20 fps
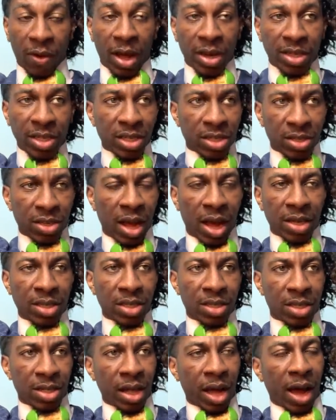I just, I
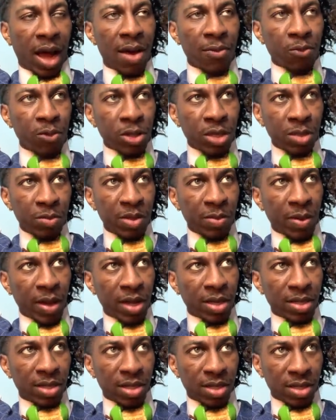just like I really be
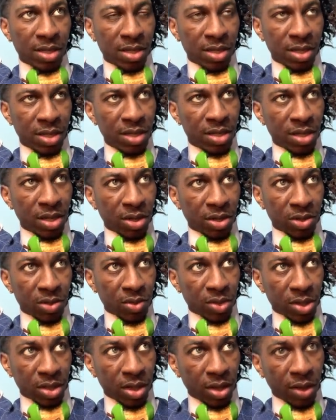paying attention to details
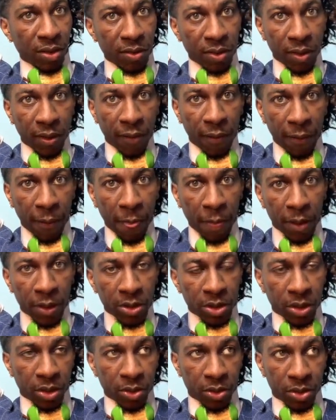with stuff.
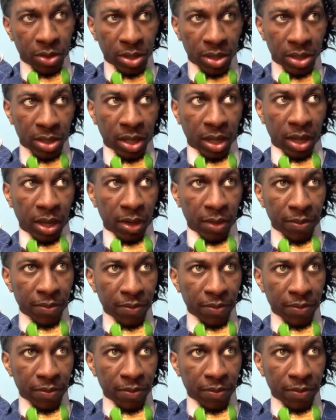So it's like,